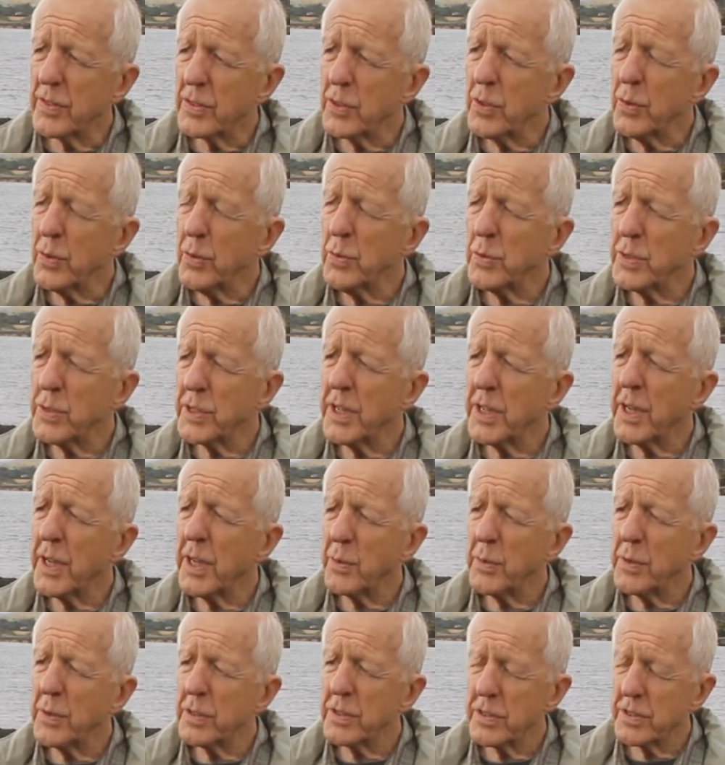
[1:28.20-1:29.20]
2
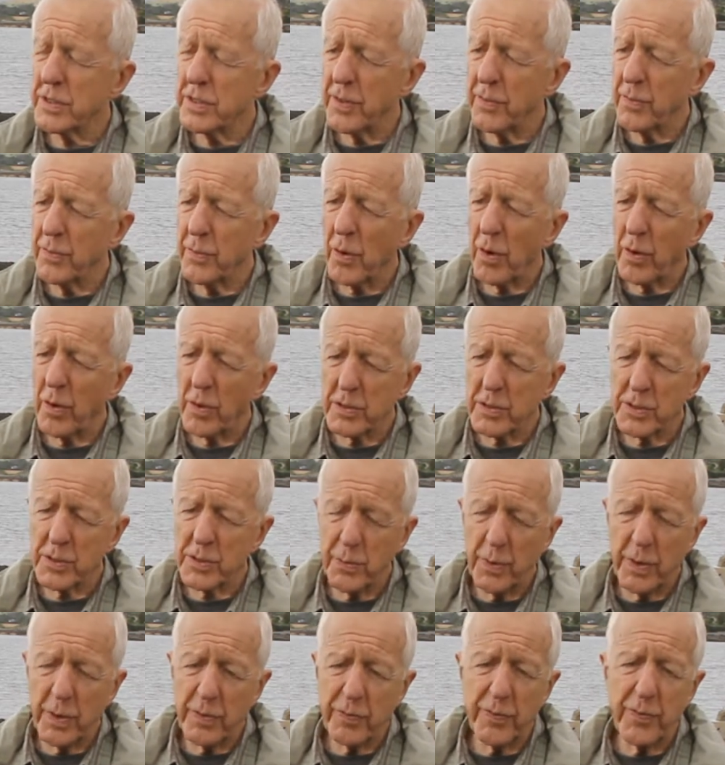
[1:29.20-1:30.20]
sequences of
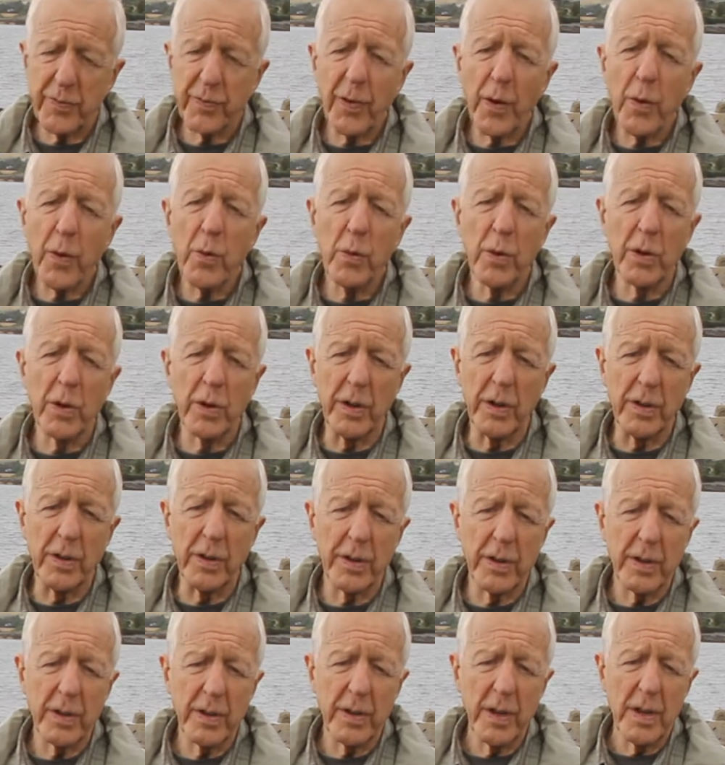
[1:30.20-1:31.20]
rocks were
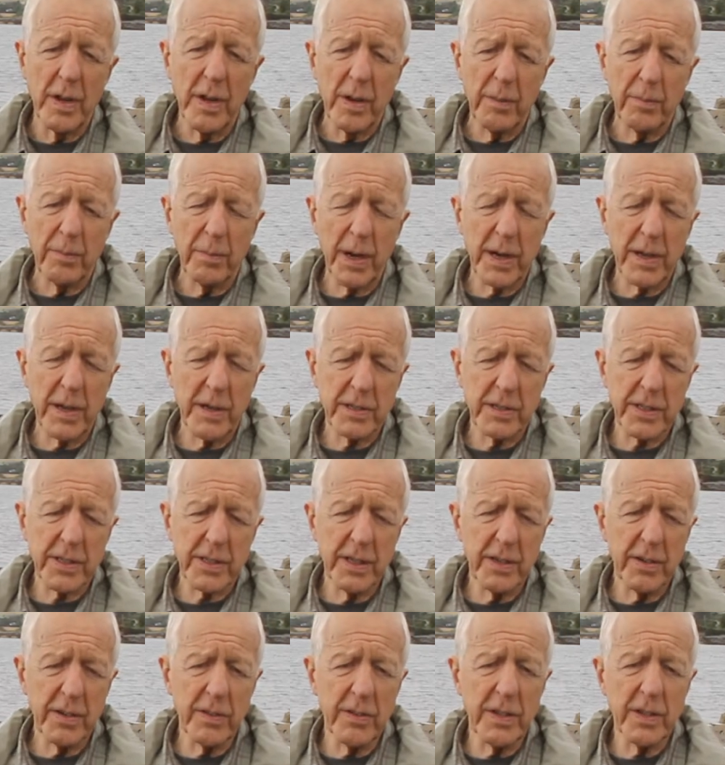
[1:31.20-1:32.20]
folded by a
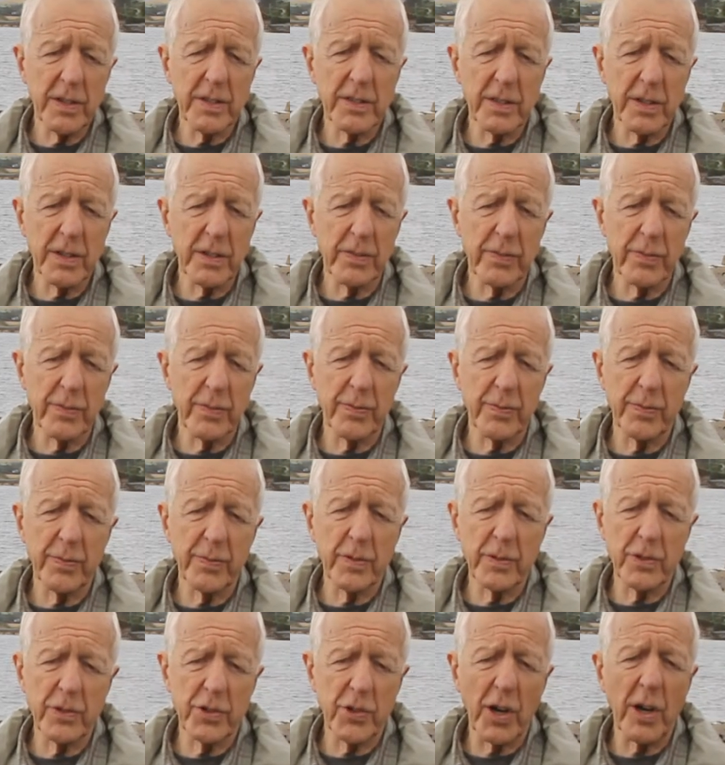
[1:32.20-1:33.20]
series of
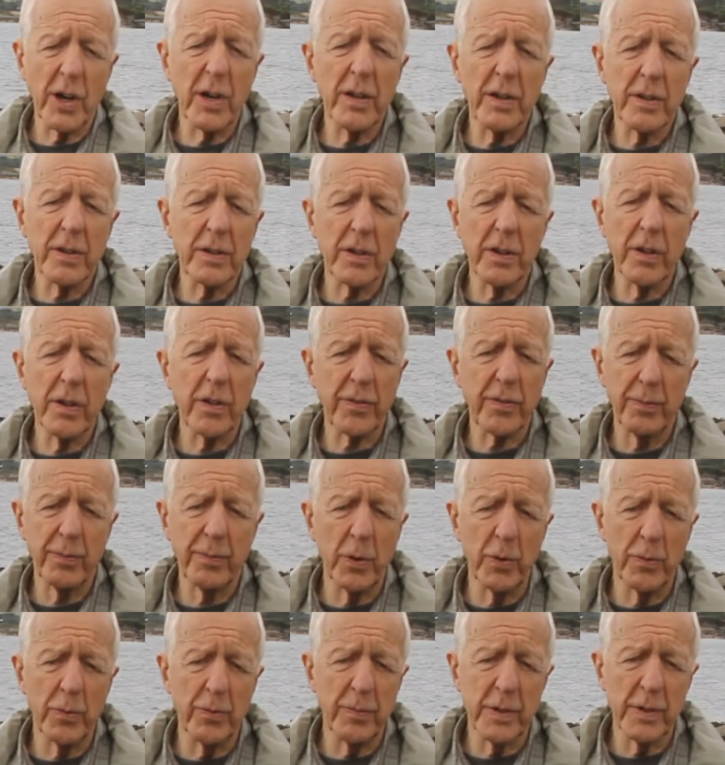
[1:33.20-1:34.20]
giant earth
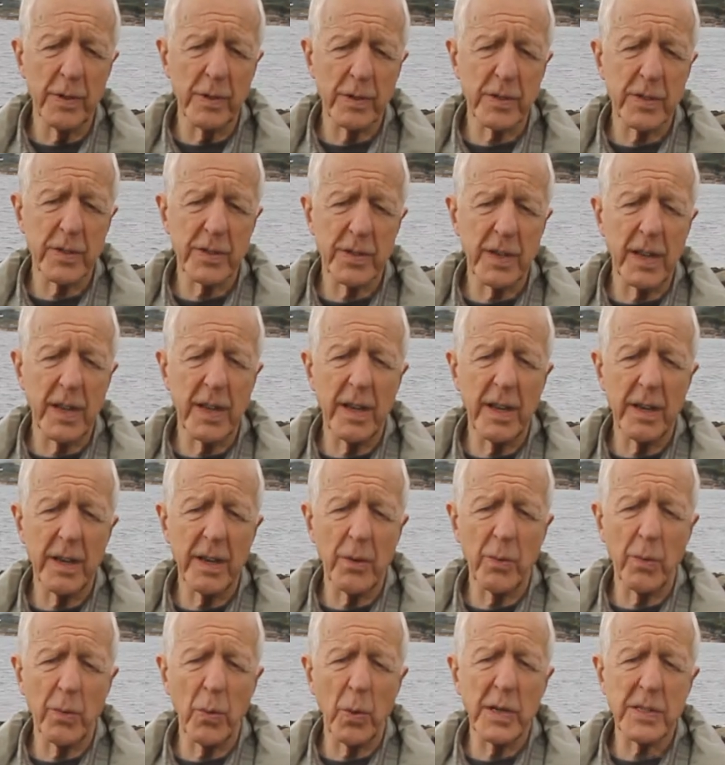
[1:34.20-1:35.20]
movements
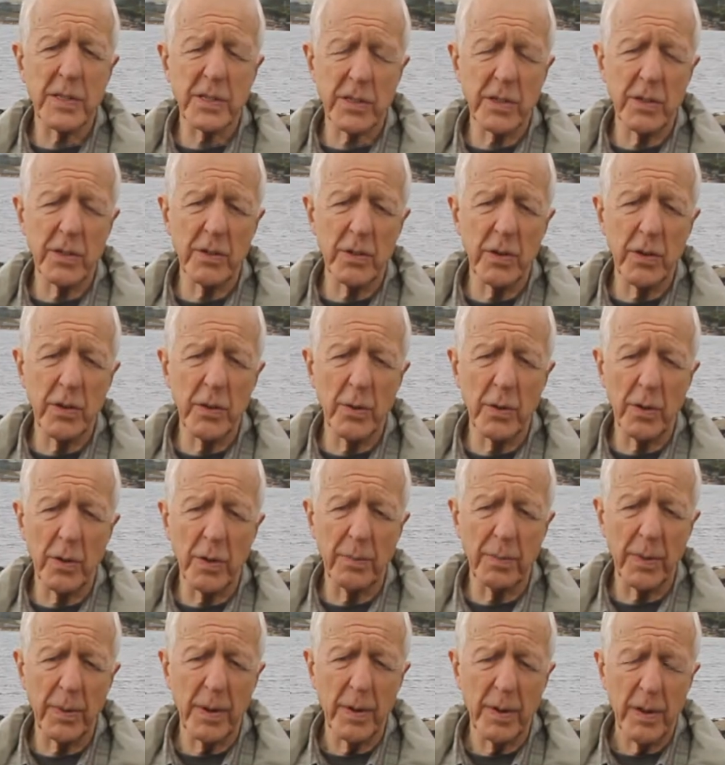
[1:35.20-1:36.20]
in Western
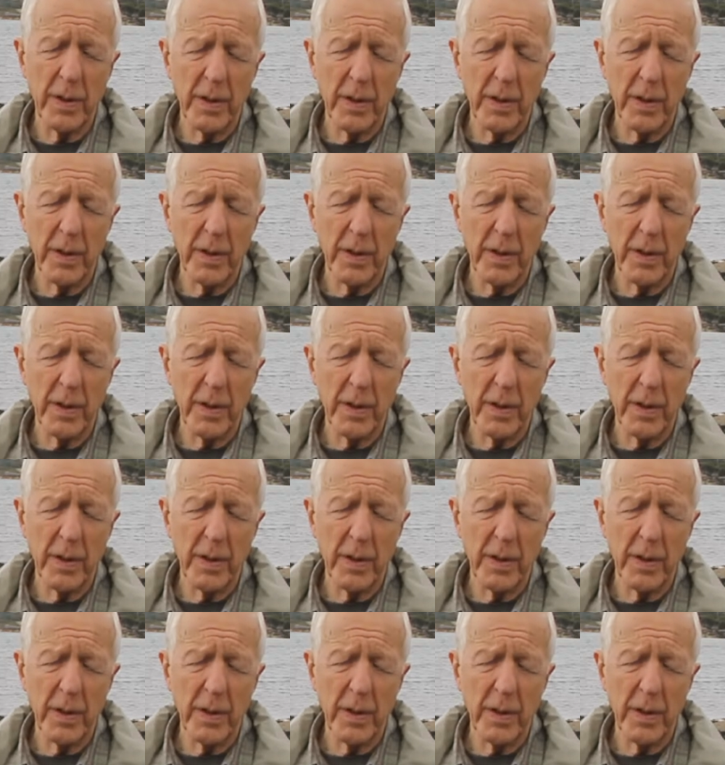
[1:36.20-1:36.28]
Europe,